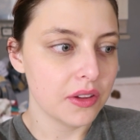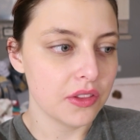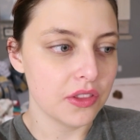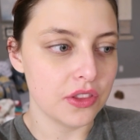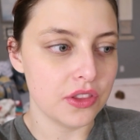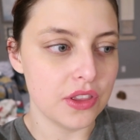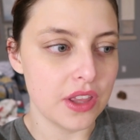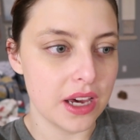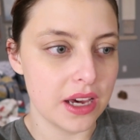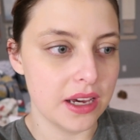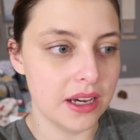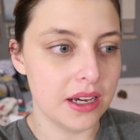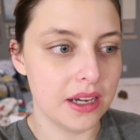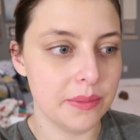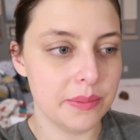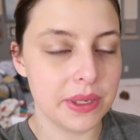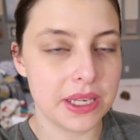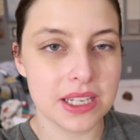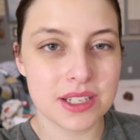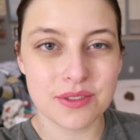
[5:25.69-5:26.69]

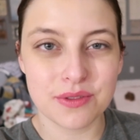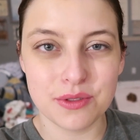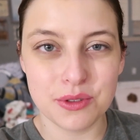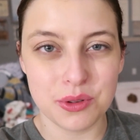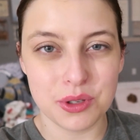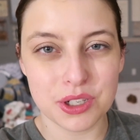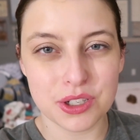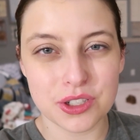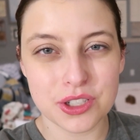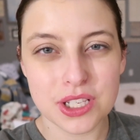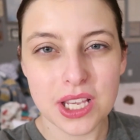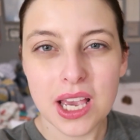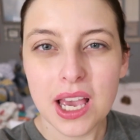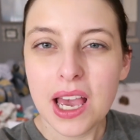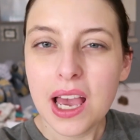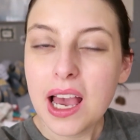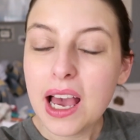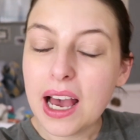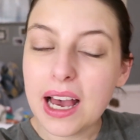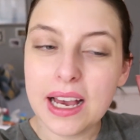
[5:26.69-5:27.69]
Because of New Year's,
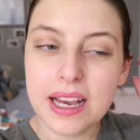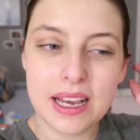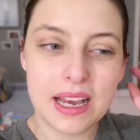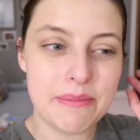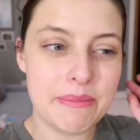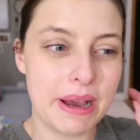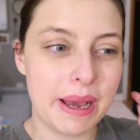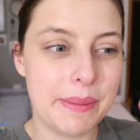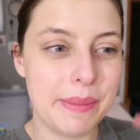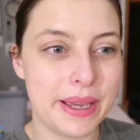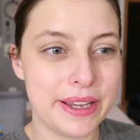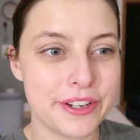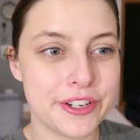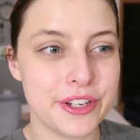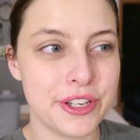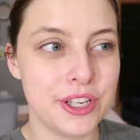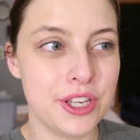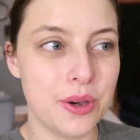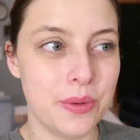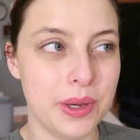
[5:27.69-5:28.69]
I'm
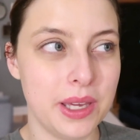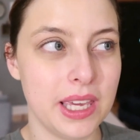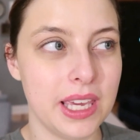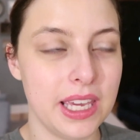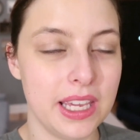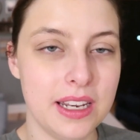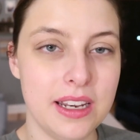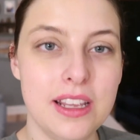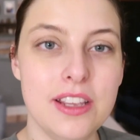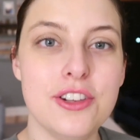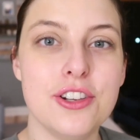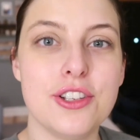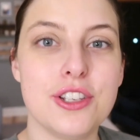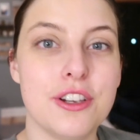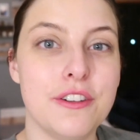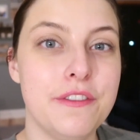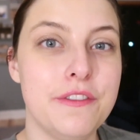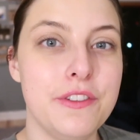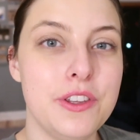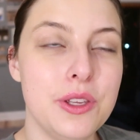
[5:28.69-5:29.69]
actually going in
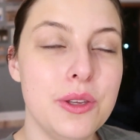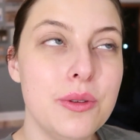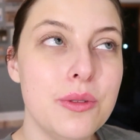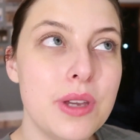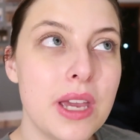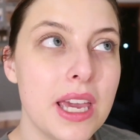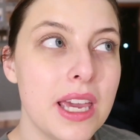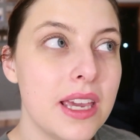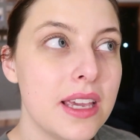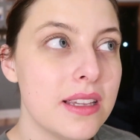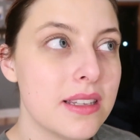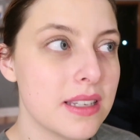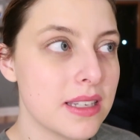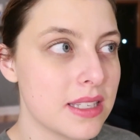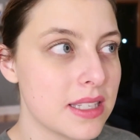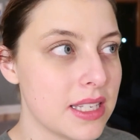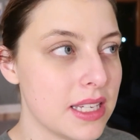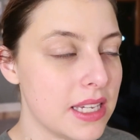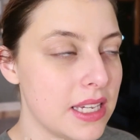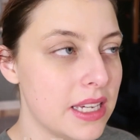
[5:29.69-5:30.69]
just a few days.
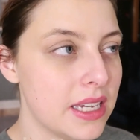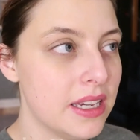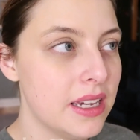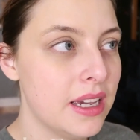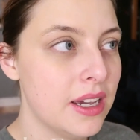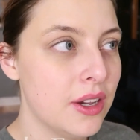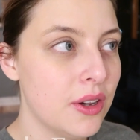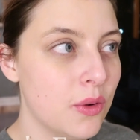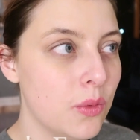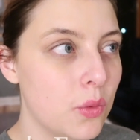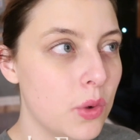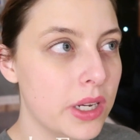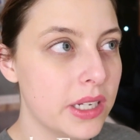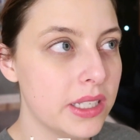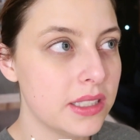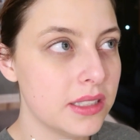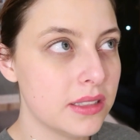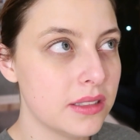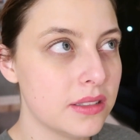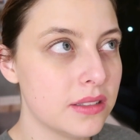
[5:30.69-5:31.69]
Let's see,
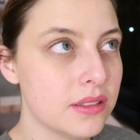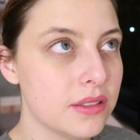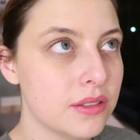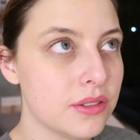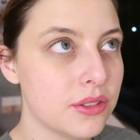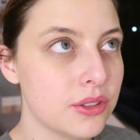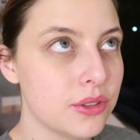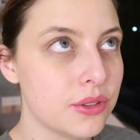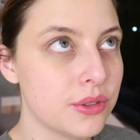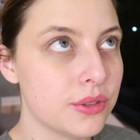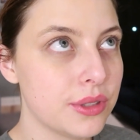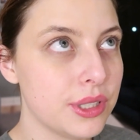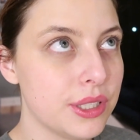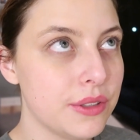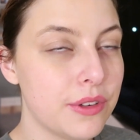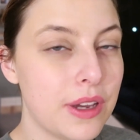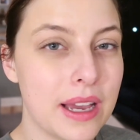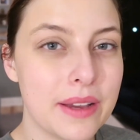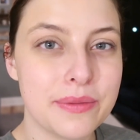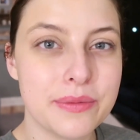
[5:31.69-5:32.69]
1, 2,
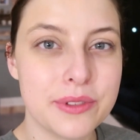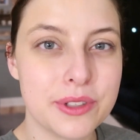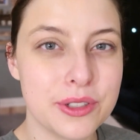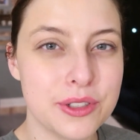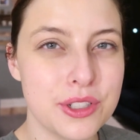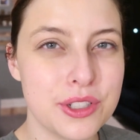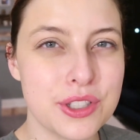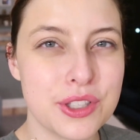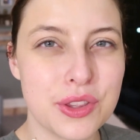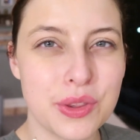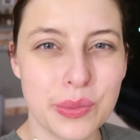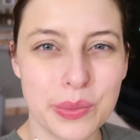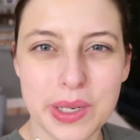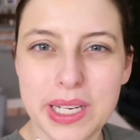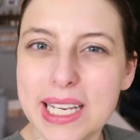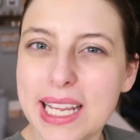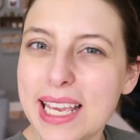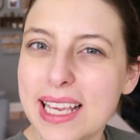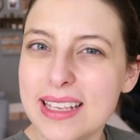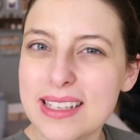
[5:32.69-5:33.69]
3, after just
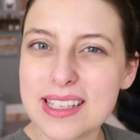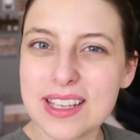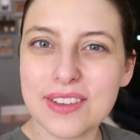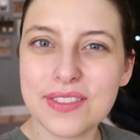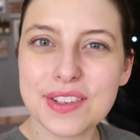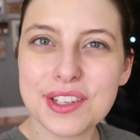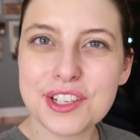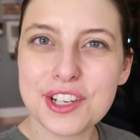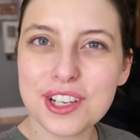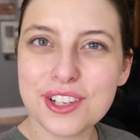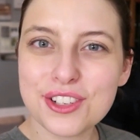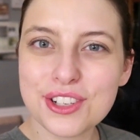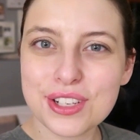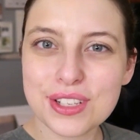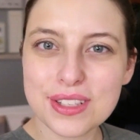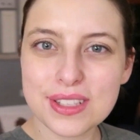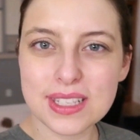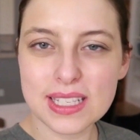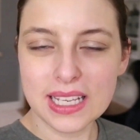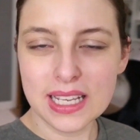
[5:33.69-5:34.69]
3 days of
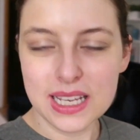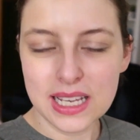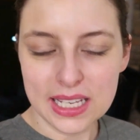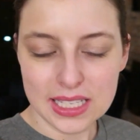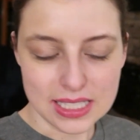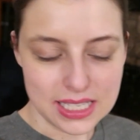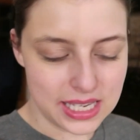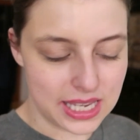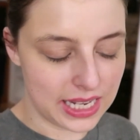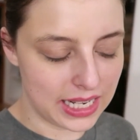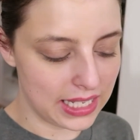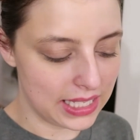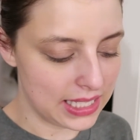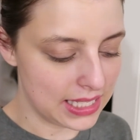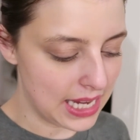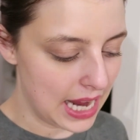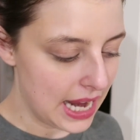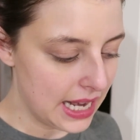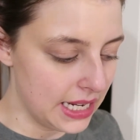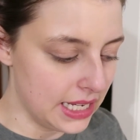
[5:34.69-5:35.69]
injections to get a
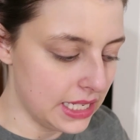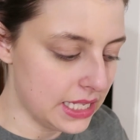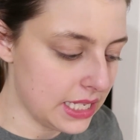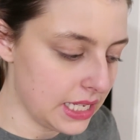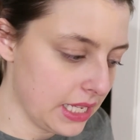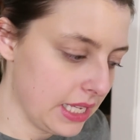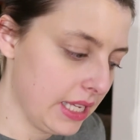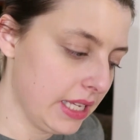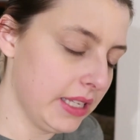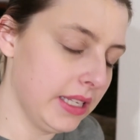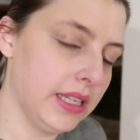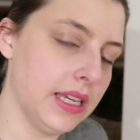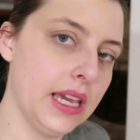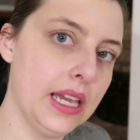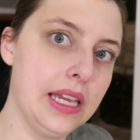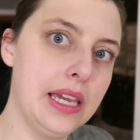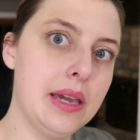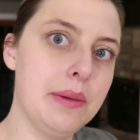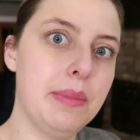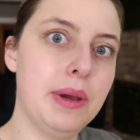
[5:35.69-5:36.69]
status
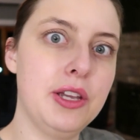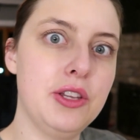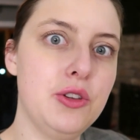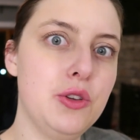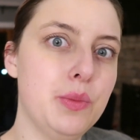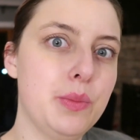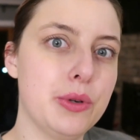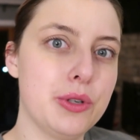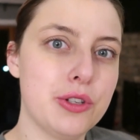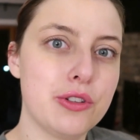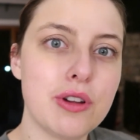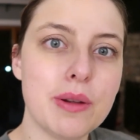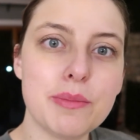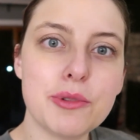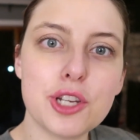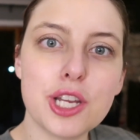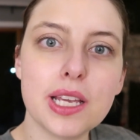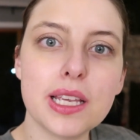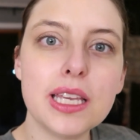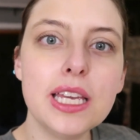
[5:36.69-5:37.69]
and get my new
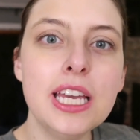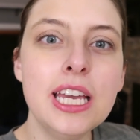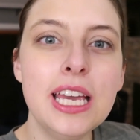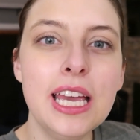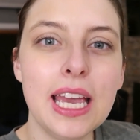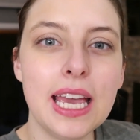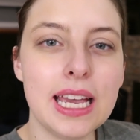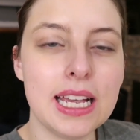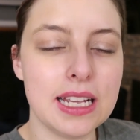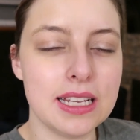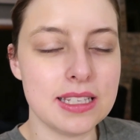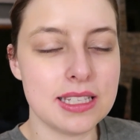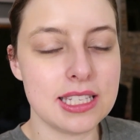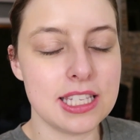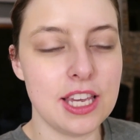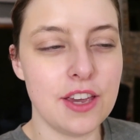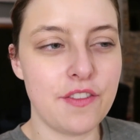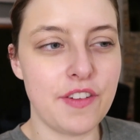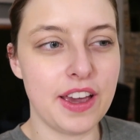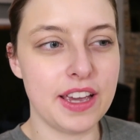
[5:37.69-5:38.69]
prescription and
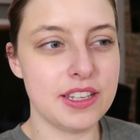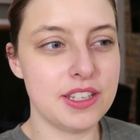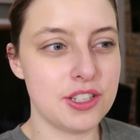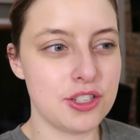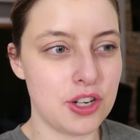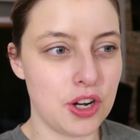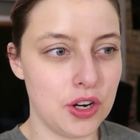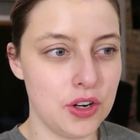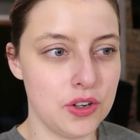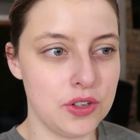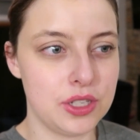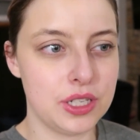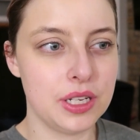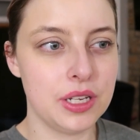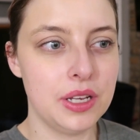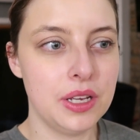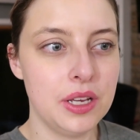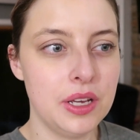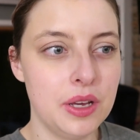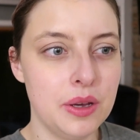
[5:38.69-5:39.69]
see if I start
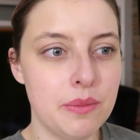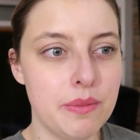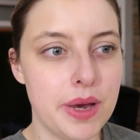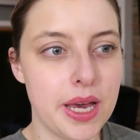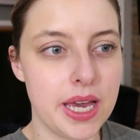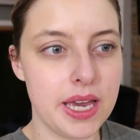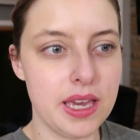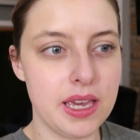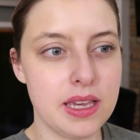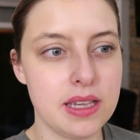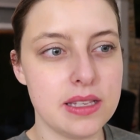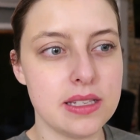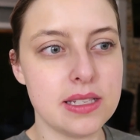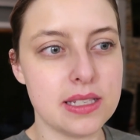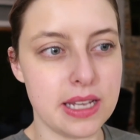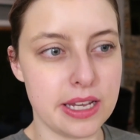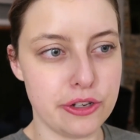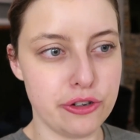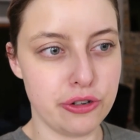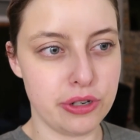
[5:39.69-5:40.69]
my
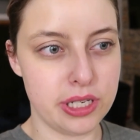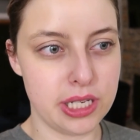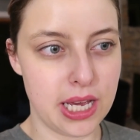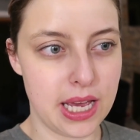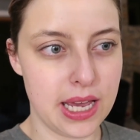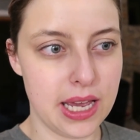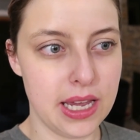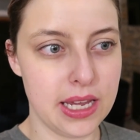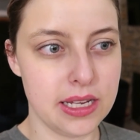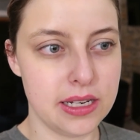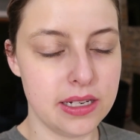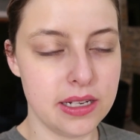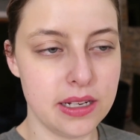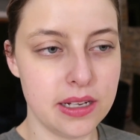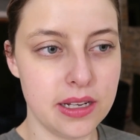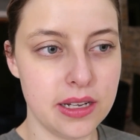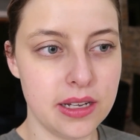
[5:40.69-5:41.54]
Cetrotide,